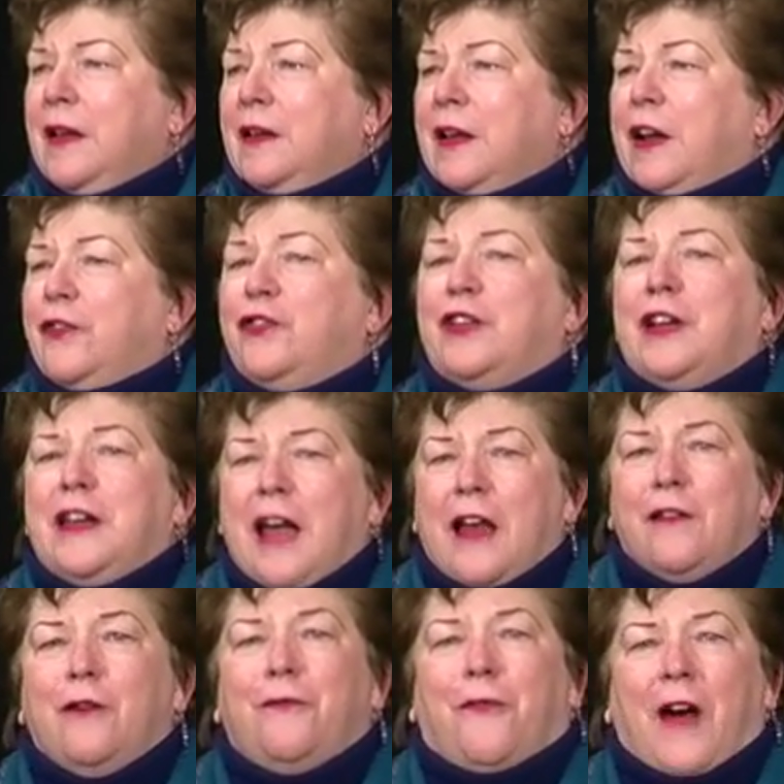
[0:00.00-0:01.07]
Let us
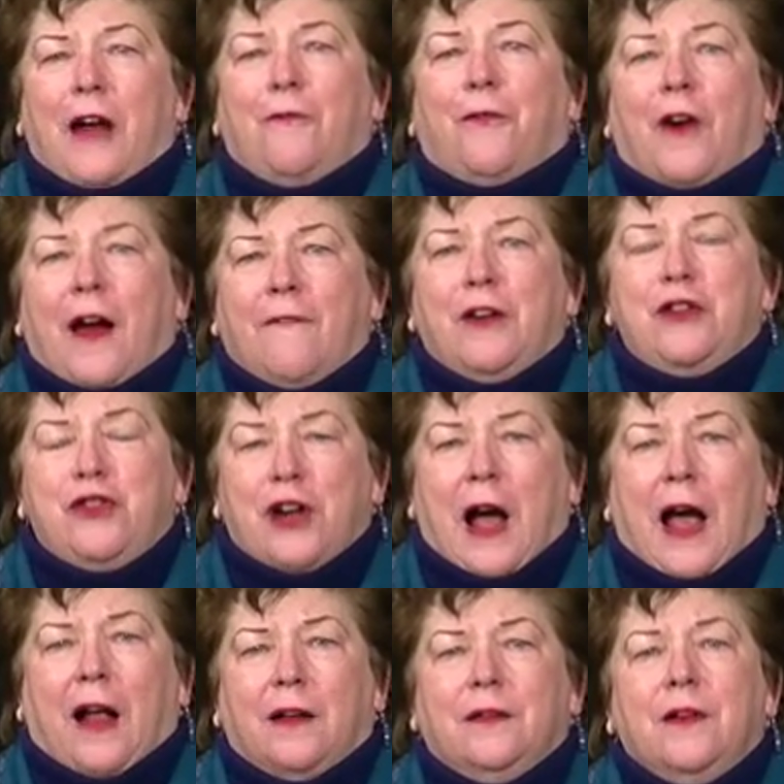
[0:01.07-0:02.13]
together fight for every
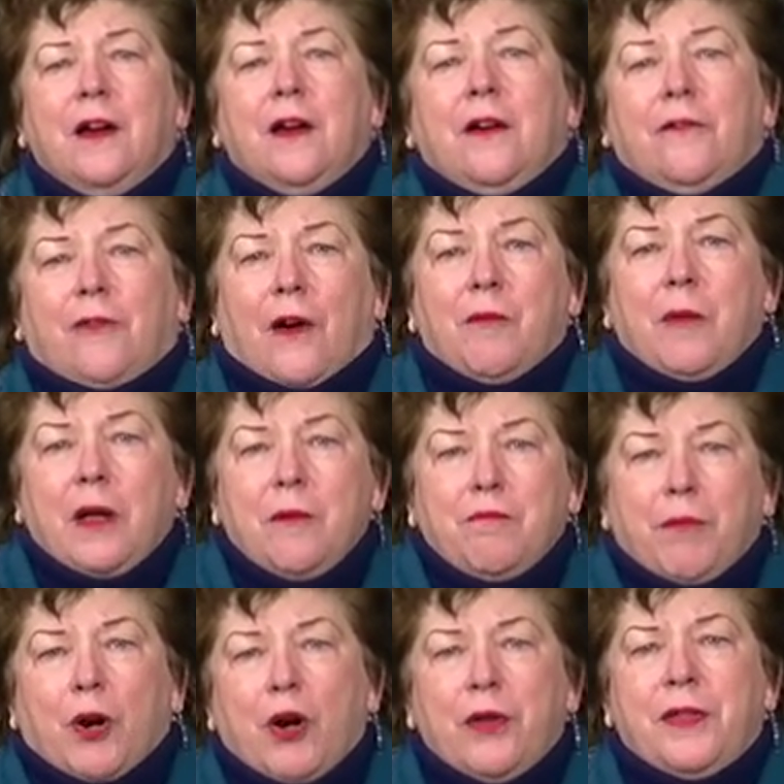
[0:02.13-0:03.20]
child from
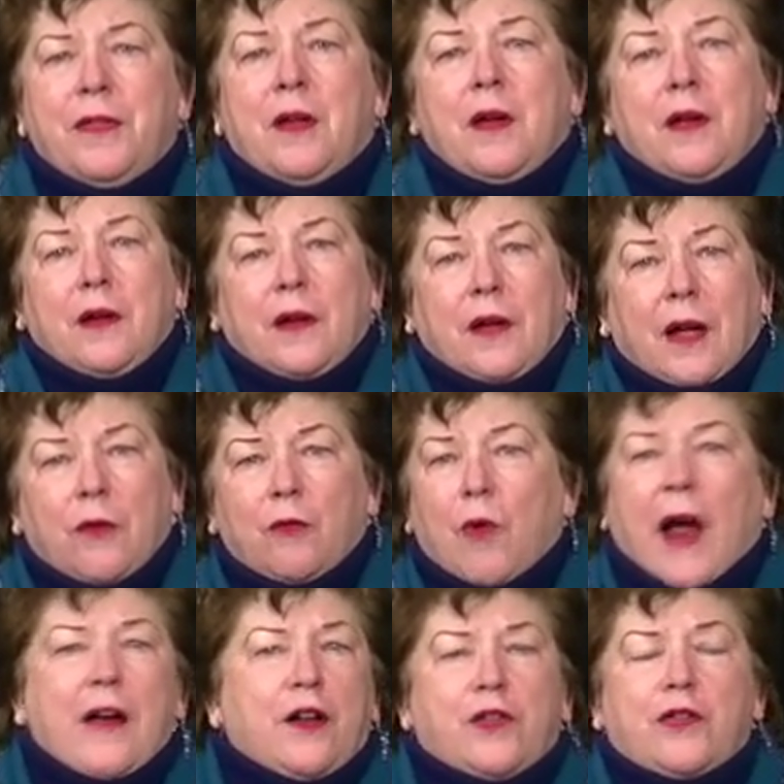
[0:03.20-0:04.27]
birth
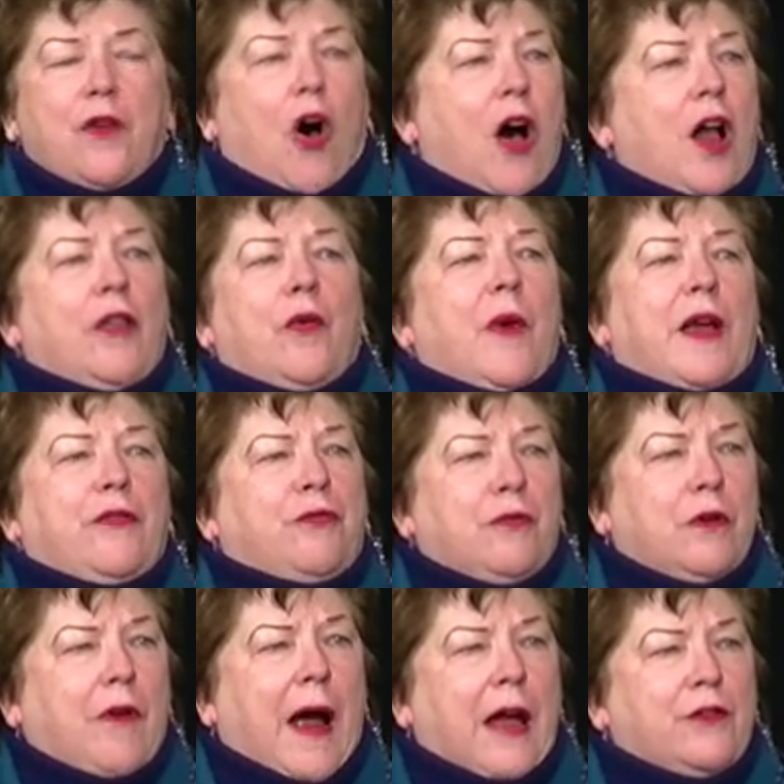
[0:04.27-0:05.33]
right all the way
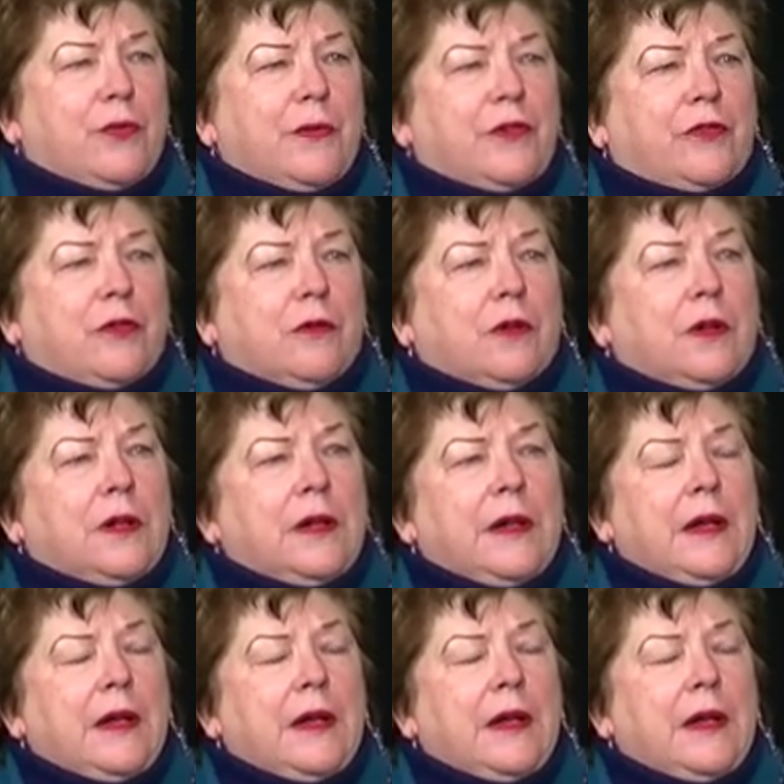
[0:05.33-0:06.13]
through graduate school.